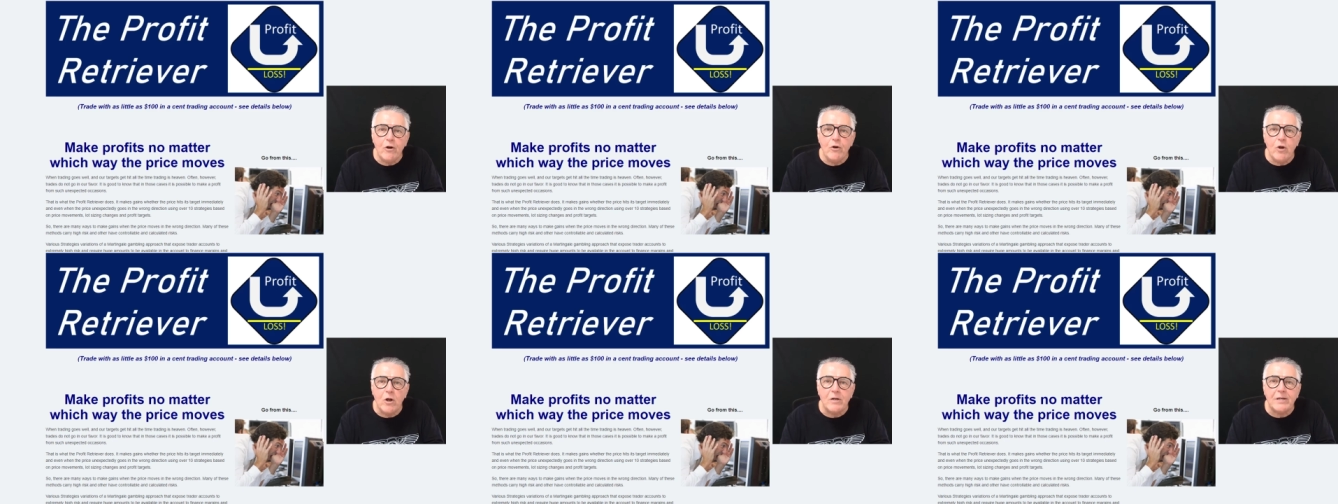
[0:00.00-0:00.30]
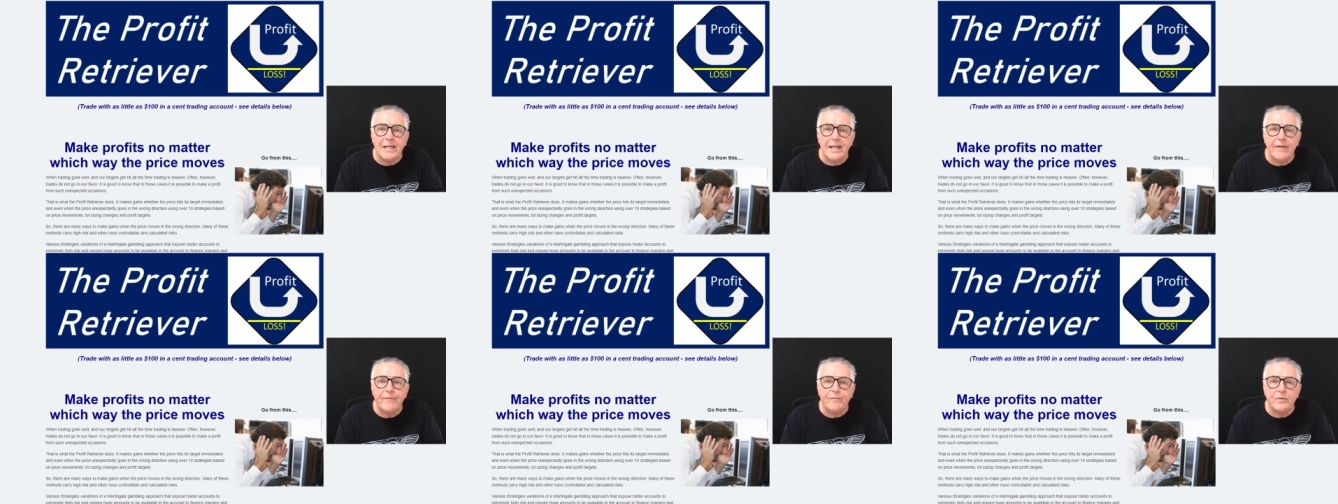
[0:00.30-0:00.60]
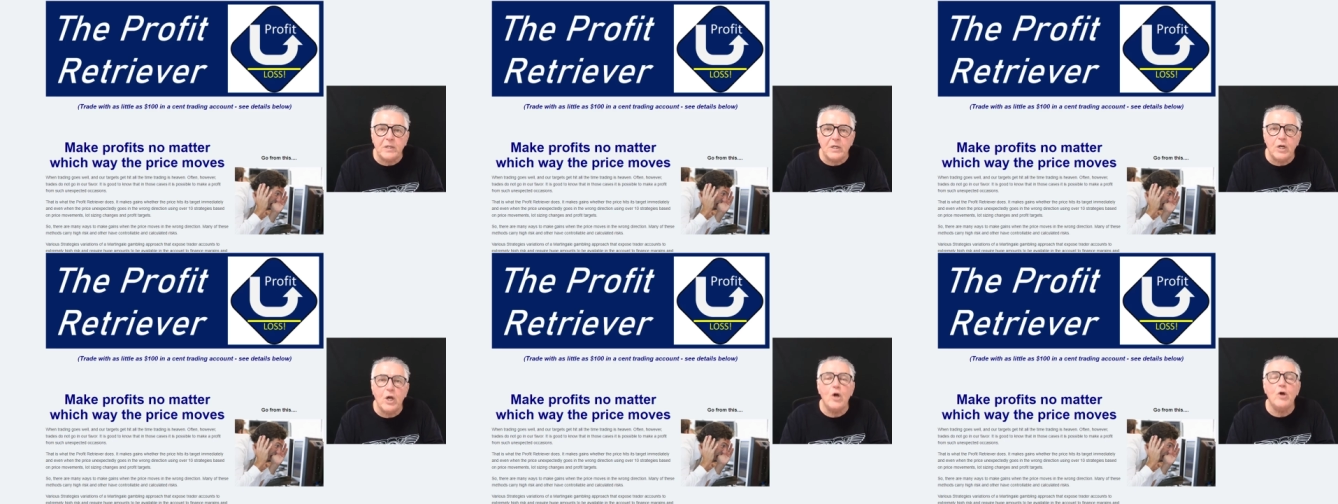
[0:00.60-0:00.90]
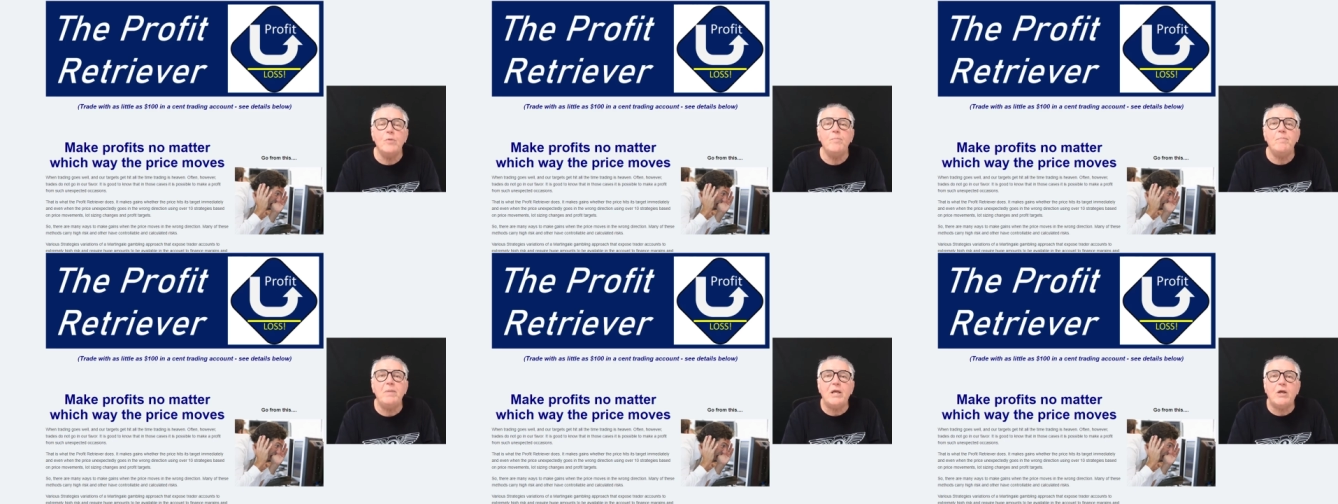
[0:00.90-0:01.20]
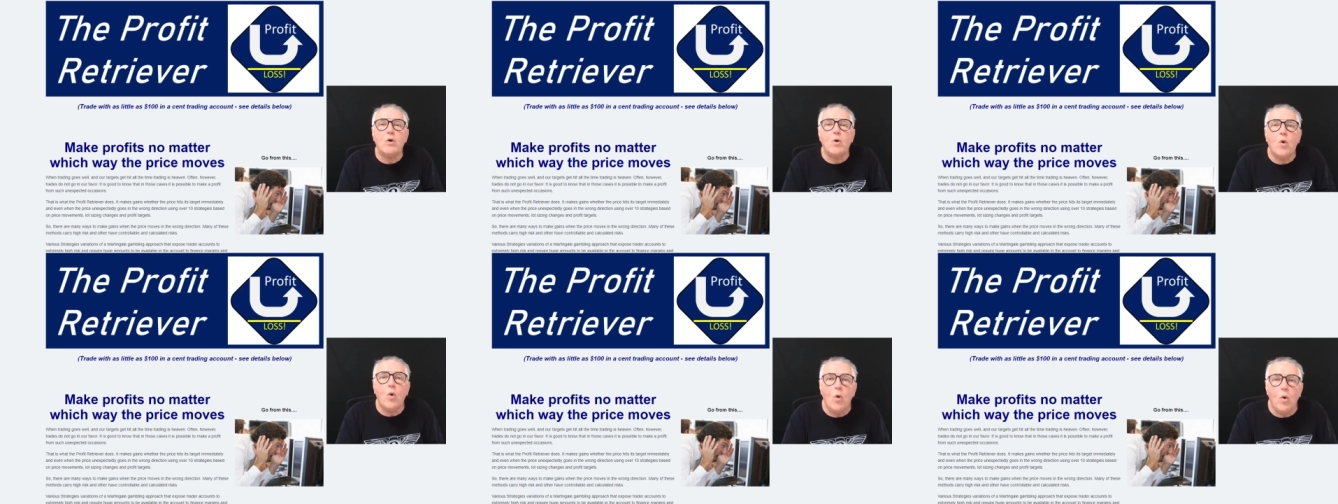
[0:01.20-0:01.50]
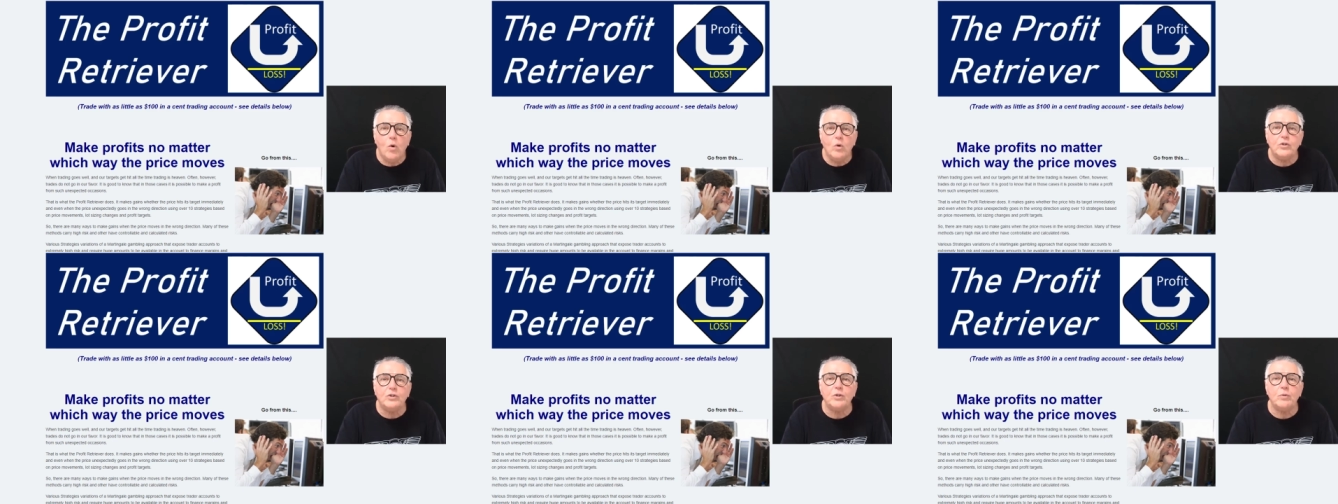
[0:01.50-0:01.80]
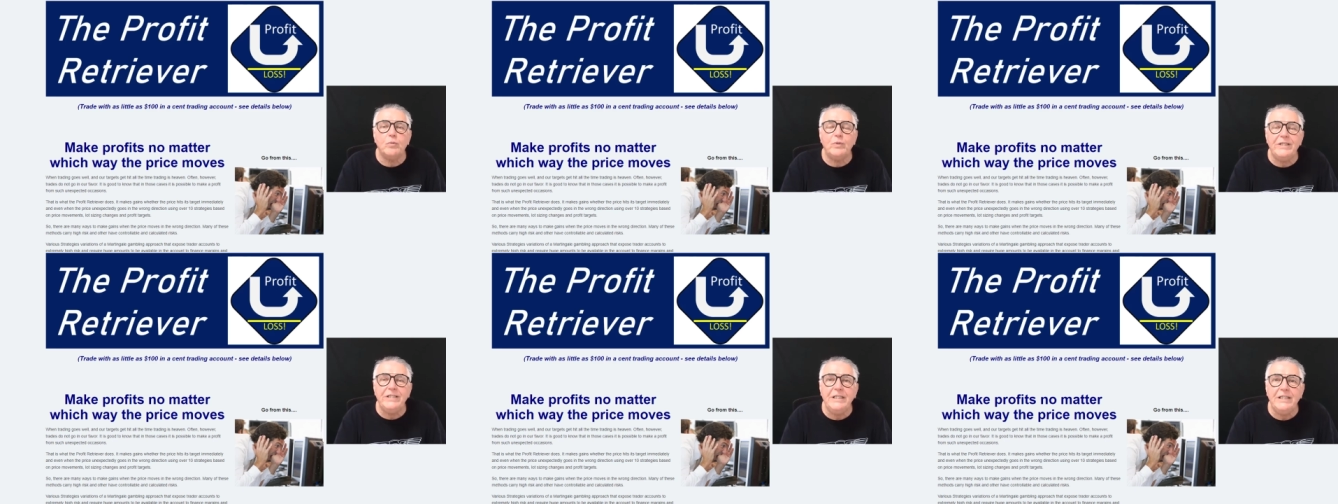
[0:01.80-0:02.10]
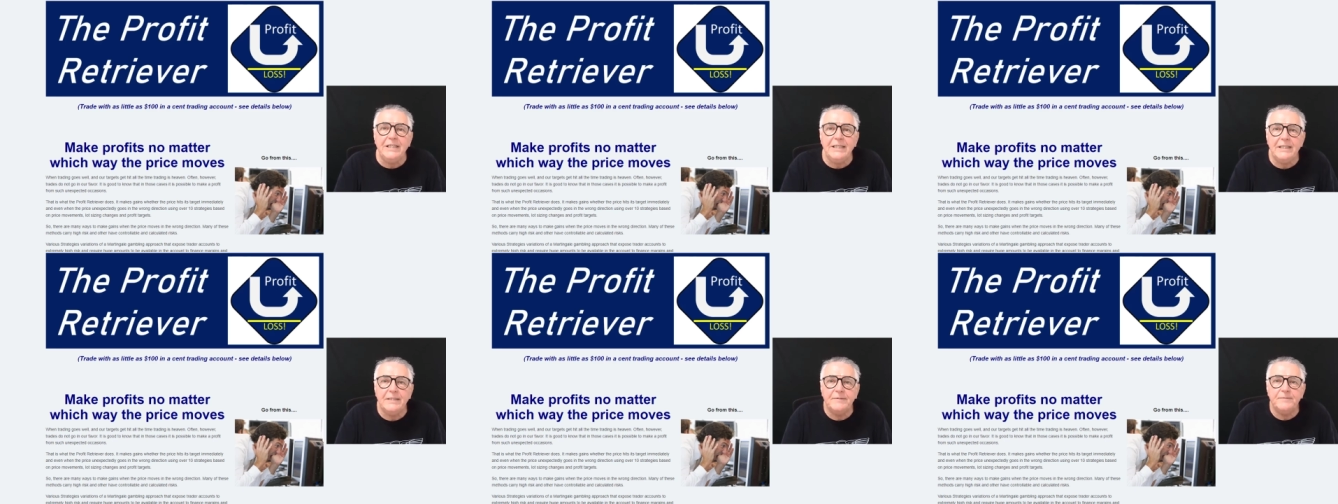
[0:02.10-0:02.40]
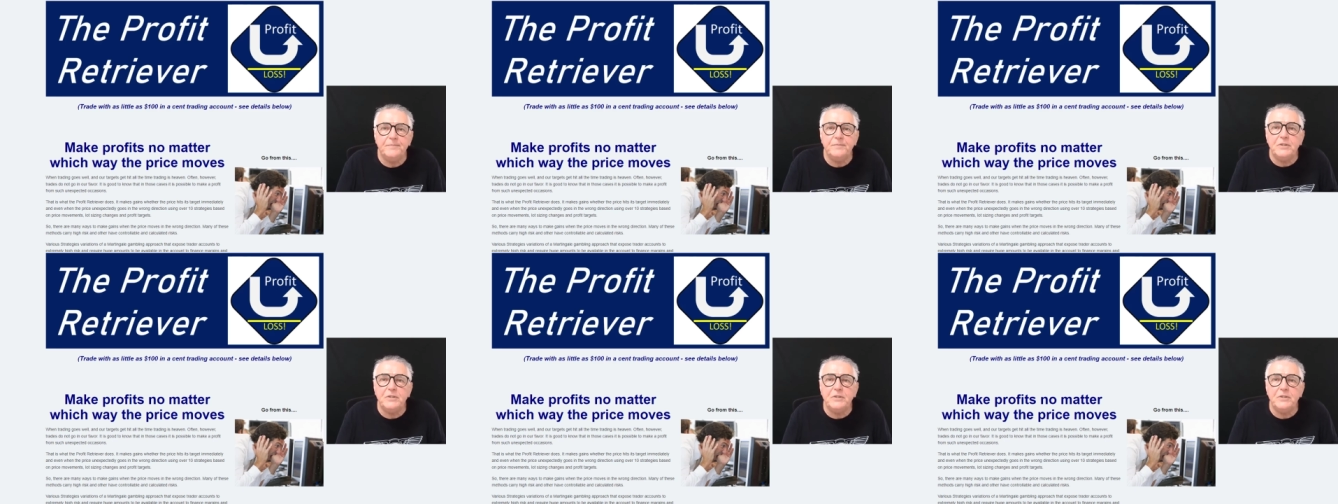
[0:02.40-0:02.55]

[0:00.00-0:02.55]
not left alone because we